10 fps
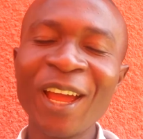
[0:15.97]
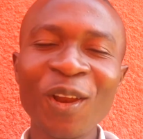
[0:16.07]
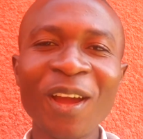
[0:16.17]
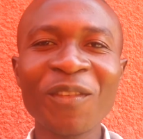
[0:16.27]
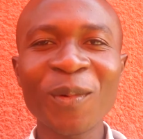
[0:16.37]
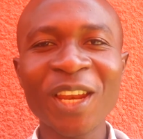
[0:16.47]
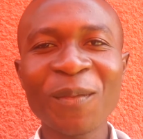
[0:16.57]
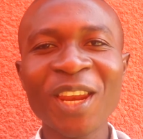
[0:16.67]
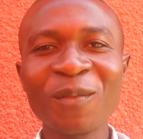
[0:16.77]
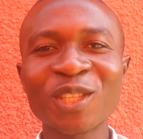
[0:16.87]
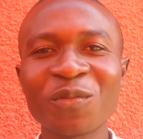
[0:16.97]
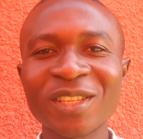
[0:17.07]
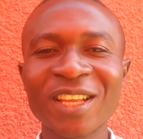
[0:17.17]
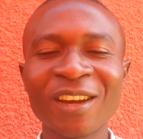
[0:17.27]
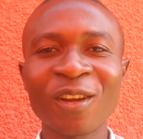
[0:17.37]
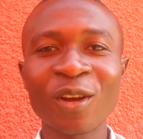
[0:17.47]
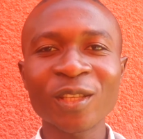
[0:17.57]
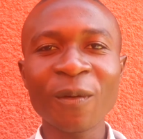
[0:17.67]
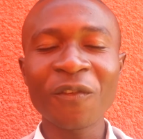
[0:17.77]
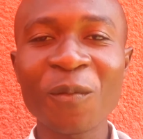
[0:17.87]
Hello everybody, my name is Oris Daniel,
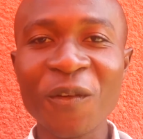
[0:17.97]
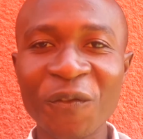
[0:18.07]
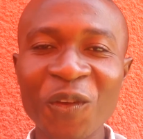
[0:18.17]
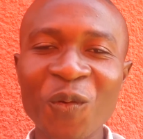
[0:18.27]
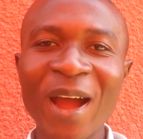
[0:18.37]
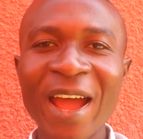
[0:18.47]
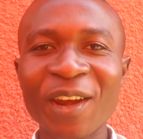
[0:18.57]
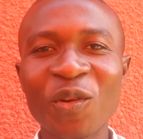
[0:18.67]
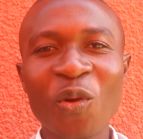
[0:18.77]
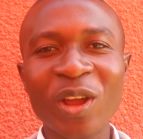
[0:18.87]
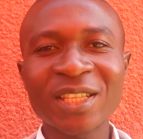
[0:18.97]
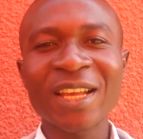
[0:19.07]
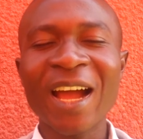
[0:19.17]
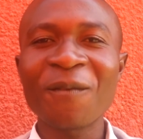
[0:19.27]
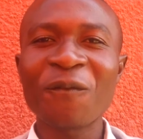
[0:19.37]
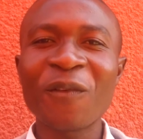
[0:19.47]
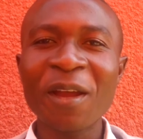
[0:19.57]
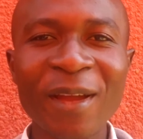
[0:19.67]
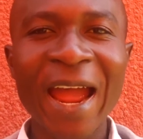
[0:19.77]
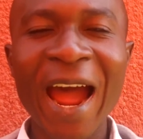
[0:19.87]
gospel film reviewer and critic. I'm
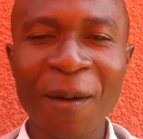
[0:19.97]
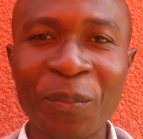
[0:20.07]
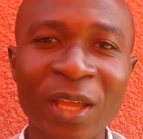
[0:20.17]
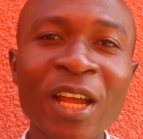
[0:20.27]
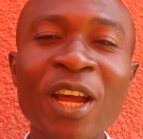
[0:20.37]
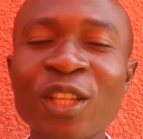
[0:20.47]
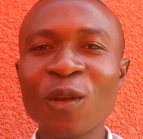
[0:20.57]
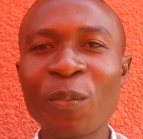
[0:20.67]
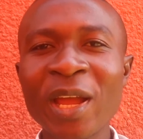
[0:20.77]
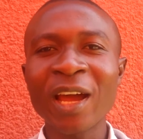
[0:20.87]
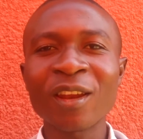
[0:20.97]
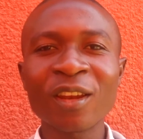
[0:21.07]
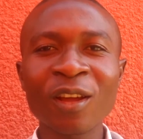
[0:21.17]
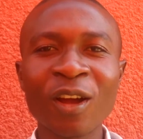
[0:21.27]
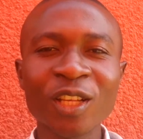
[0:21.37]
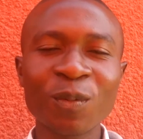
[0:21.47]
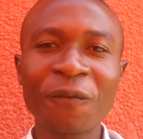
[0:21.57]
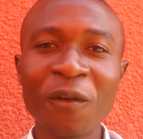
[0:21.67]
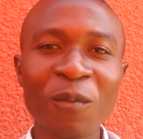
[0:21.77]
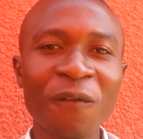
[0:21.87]
very happy to bring another gospel
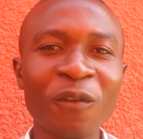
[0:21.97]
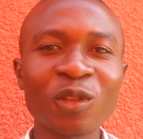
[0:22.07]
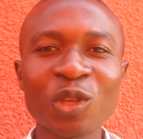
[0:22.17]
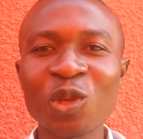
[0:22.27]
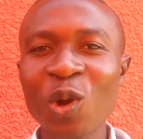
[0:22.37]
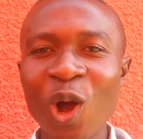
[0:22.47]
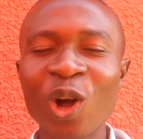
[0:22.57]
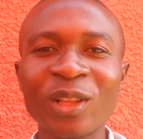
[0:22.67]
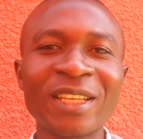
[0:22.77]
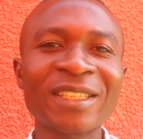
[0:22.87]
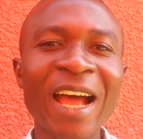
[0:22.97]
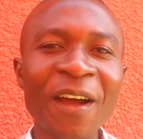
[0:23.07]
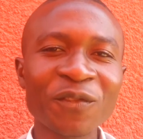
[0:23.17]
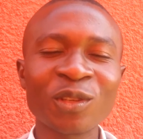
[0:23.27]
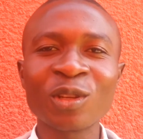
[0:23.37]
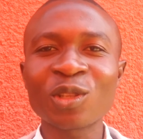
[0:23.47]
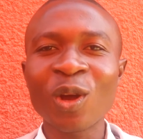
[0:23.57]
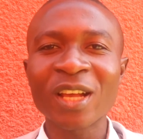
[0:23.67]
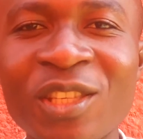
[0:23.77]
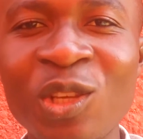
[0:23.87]
film review to you all this afternoon.
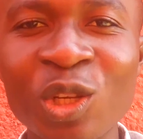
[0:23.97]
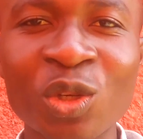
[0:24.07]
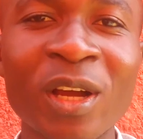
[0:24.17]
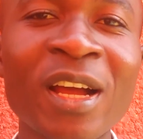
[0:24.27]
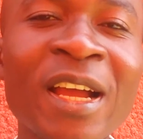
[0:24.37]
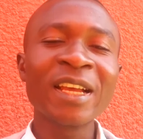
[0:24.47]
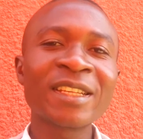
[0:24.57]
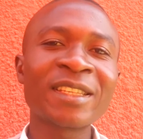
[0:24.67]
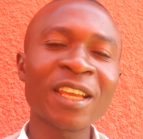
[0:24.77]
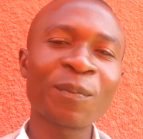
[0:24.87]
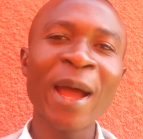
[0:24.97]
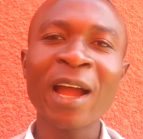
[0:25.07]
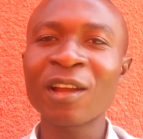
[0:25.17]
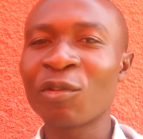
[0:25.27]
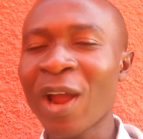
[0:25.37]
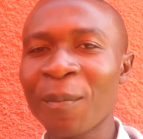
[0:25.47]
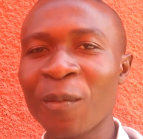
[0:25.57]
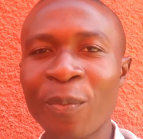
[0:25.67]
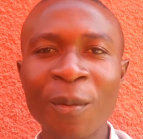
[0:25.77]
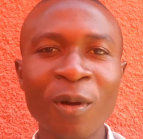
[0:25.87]
So as usual, sit back, grab
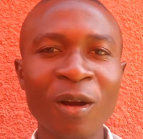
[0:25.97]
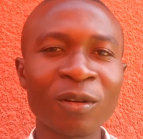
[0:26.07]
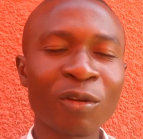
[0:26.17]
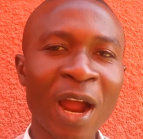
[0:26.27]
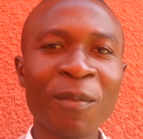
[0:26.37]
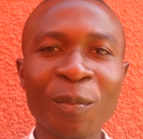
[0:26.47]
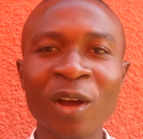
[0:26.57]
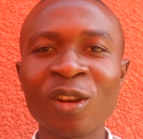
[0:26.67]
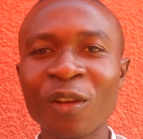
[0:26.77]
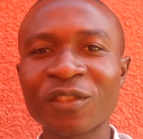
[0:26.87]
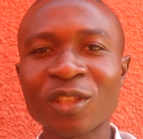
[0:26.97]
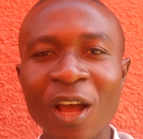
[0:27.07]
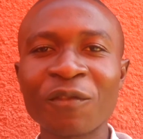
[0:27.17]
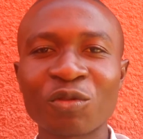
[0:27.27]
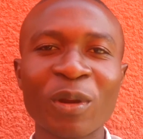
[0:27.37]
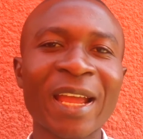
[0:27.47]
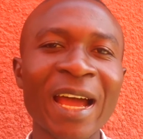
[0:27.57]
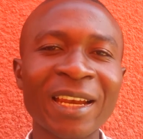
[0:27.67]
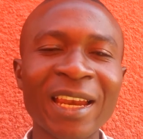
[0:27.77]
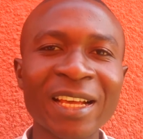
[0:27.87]
a popcorn, grab a bottle of soft drink,
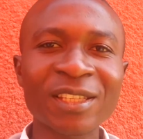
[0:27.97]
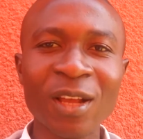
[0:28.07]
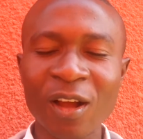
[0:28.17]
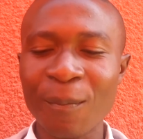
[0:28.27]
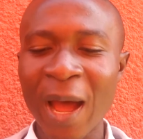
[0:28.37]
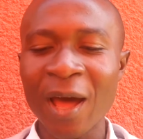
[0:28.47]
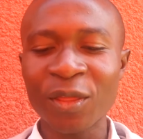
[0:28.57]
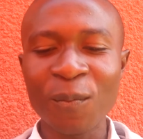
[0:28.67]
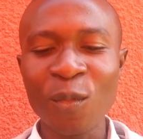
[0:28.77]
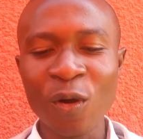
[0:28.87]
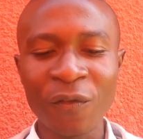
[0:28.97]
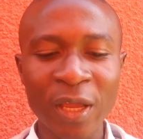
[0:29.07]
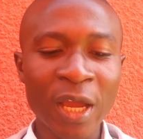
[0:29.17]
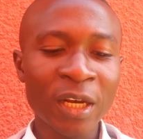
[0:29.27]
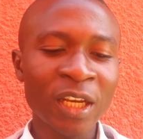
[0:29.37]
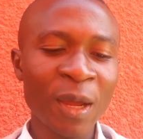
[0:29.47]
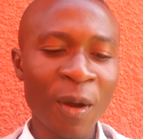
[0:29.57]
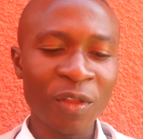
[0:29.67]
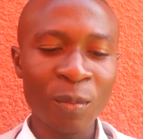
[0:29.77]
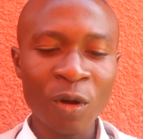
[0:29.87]
and let's talk about the movie. The name
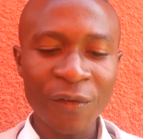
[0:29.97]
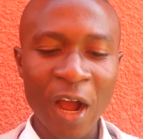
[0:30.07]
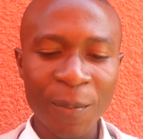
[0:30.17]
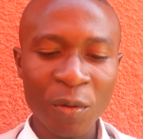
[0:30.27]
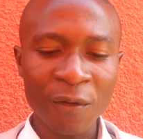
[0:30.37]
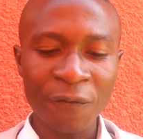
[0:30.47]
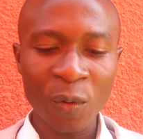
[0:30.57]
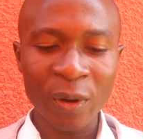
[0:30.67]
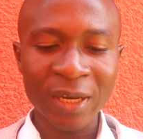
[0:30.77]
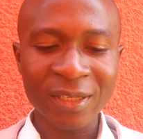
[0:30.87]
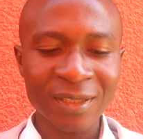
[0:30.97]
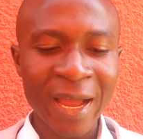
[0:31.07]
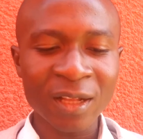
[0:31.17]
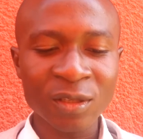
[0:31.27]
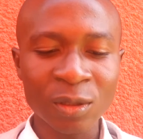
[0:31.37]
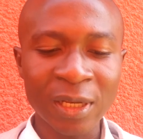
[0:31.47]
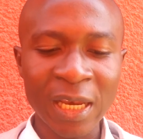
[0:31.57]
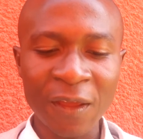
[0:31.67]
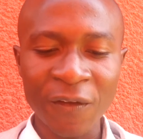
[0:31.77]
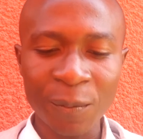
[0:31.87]
of the movie I'll be reviewing is titled
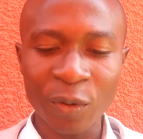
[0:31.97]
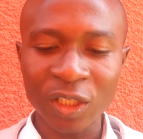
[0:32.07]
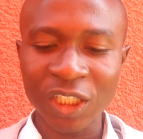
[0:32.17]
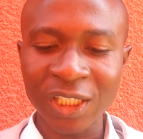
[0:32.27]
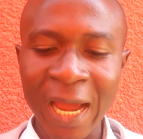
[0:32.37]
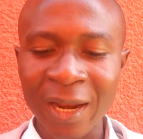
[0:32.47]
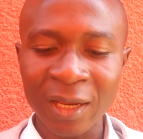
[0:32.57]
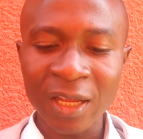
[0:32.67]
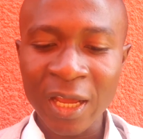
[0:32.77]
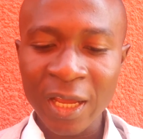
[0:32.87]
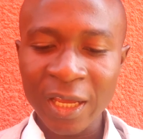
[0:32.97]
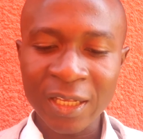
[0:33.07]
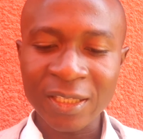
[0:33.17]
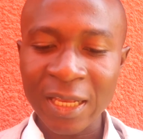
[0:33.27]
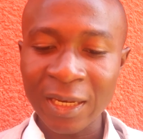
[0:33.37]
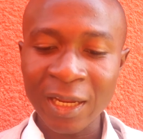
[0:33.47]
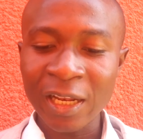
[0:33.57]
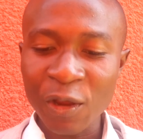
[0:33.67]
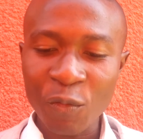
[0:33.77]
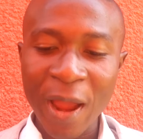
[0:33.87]
Living But Shattered. It's a
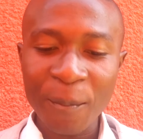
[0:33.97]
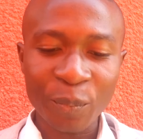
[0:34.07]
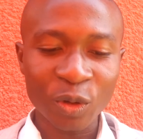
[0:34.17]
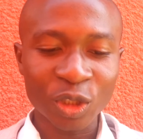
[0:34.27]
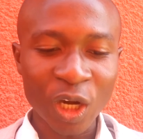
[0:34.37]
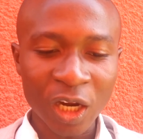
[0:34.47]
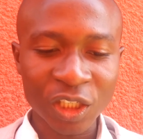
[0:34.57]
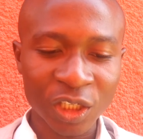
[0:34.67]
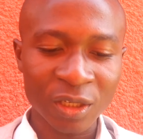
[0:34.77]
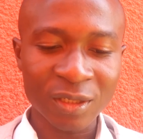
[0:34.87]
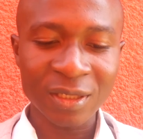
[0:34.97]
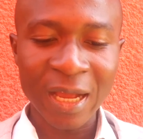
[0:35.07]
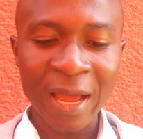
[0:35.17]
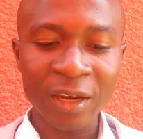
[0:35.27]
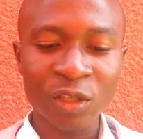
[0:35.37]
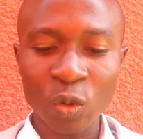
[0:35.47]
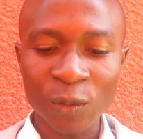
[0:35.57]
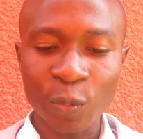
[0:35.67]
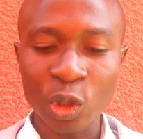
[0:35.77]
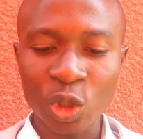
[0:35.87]
Lily Rem Productions and it
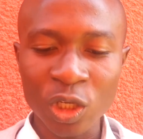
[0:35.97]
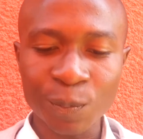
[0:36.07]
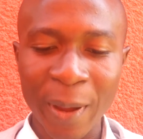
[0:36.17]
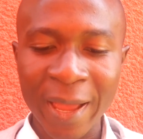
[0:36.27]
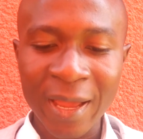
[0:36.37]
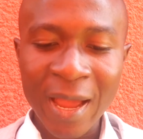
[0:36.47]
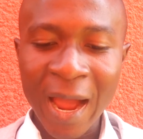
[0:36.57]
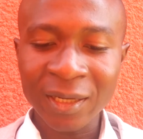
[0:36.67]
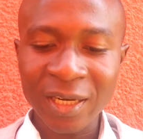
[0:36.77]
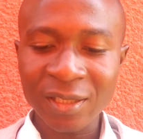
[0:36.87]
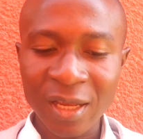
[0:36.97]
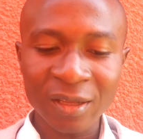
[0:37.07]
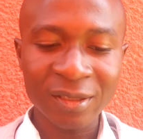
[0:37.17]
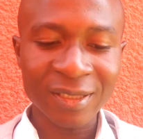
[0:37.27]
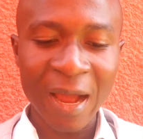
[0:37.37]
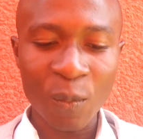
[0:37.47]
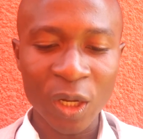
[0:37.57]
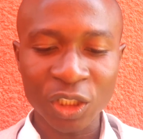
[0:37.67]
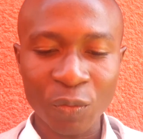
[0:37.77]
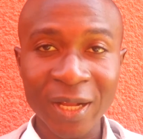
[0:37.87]
was produced by Adesanyo
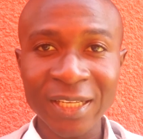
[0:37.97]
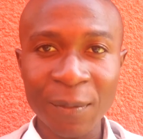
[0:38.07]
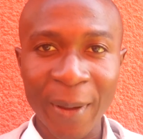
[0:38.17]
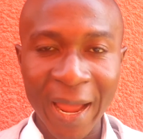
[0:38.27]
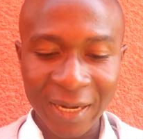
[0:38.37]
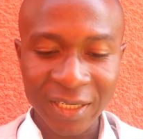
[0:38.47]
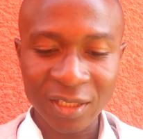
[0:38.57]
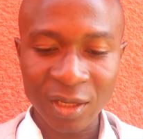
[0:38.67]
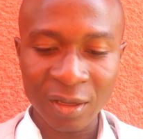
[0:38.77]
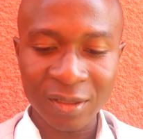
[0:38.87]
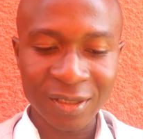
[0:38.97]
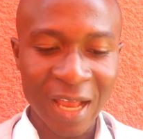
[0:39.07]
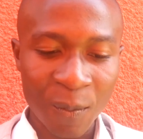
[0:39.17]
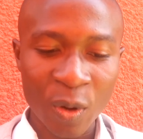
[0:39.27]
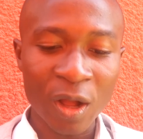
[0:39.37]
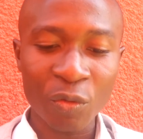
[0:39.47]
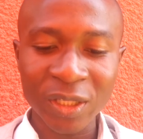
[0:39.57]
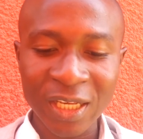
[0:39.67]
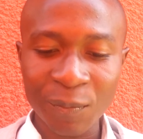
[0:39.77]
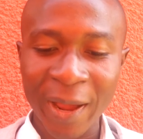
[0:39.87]
Samuel, directed by Adesanyo Samuel,
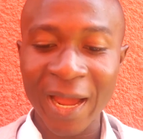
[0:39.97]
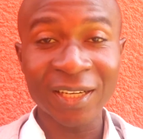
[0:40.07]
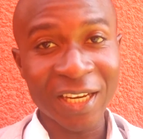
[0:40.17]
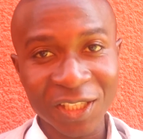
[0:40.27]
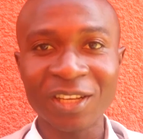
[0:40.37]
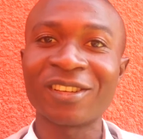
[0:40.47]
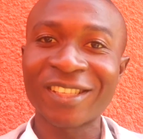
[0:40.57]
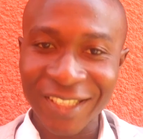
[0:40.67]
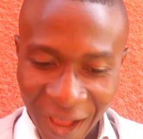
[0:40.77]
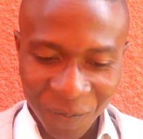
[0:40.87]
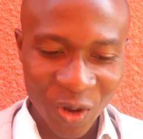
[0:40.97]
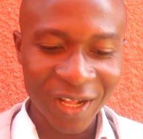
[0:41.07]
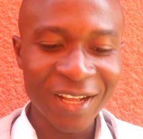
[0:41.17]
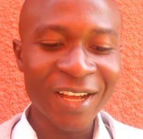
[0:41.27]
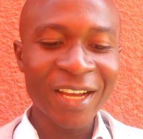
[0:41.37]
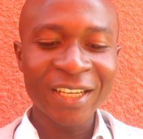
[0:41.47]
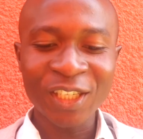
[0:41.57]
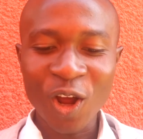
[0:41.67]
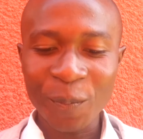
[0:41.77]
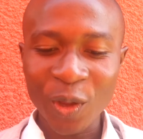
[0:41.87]
written by Adesanyo Samuel. The
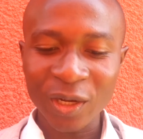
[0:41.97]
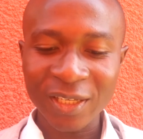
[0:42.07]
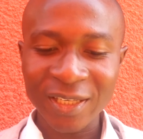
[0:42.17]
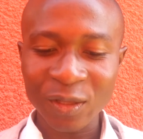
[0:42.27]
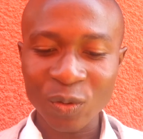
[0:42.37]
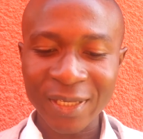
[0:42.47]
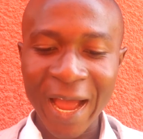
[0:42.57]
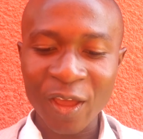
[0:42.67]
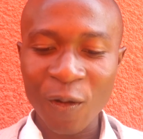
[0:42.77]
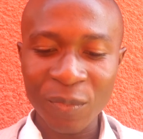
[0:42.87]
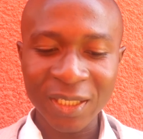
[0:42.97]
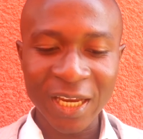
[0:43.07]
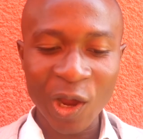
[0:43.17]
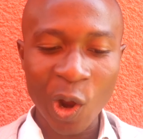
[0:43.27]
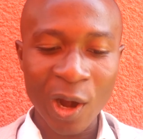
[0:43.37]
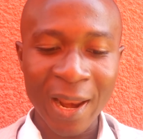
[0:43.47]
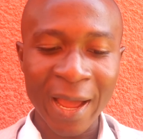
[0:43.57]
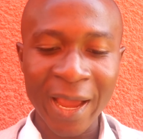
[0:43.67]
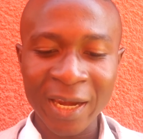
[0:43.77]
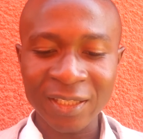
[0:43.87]
DOP on the set was Ayomide
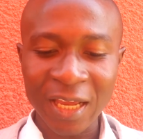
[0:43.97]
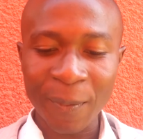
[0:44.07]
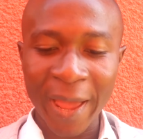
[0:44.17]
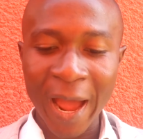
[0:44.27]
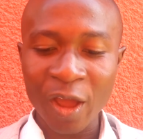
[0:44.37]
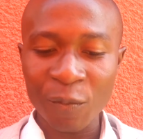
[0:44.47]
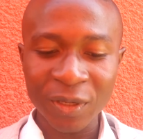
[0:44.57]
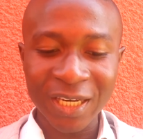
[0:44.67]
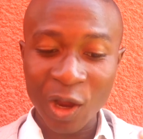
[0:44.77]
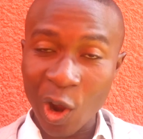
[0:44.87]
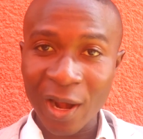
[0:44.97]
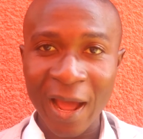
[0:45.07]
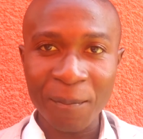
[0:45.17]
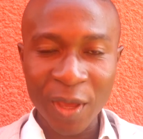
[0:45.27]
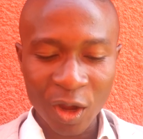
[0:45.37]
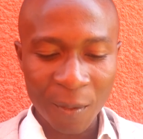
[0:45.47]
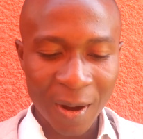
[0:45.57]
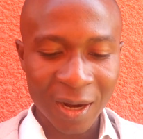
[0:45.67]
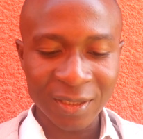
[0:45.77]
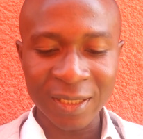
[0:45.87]
Ola, edited by Ayomide Ola,
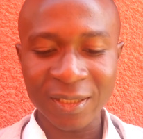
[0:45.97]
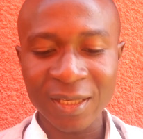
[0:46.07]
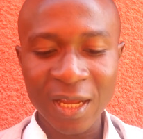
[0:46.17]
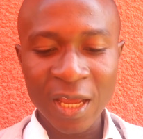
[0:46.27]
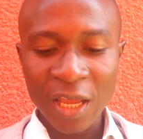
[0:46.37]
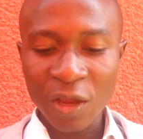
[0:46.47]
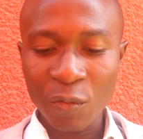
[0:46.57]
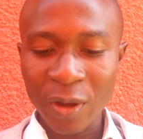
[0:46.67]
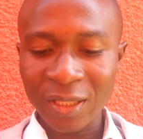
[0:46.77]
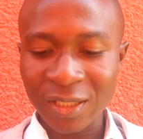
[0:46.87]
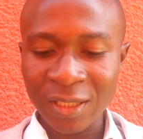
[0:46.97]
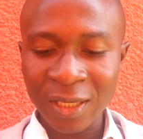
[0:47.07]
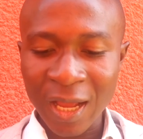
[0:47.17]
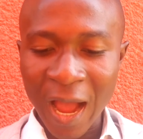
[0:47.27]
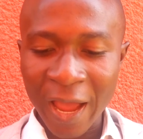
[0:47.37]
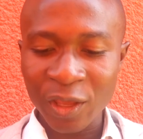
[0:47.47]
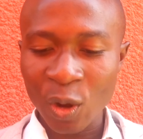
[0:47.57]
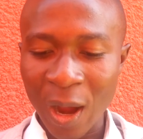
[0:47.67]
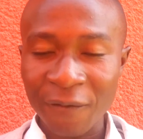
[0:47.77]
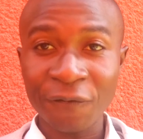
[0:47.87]
makeup artist Ireti
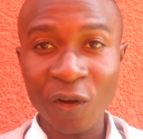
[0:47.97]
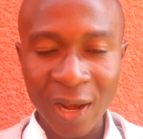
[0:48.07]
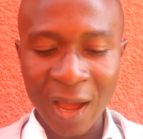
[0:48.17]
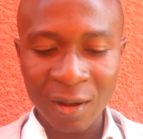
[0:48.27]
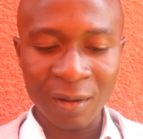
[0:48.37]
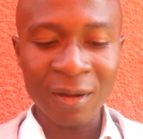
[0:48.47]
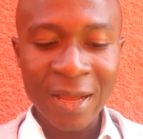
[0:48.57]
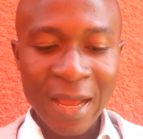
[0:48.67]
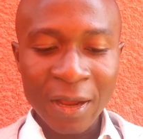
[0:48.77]
Ayo Afolahan.